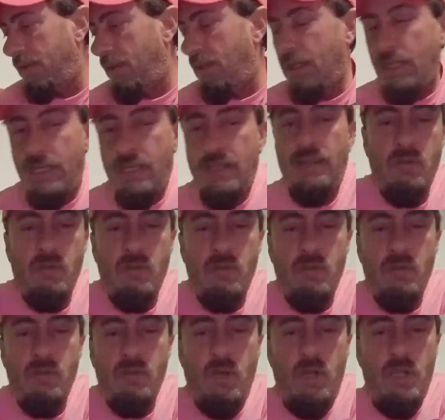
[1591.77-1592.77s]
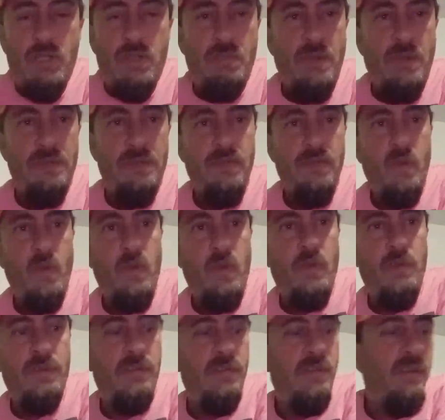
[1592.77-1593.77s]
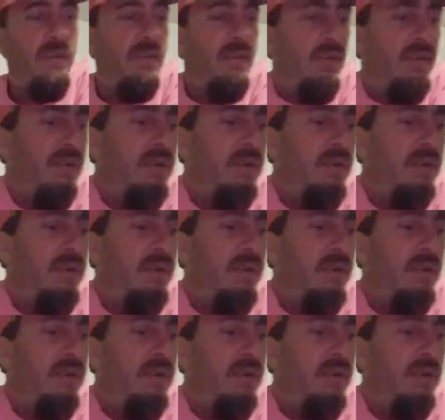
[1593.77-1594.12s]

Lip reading: Yeah, to wash my floors,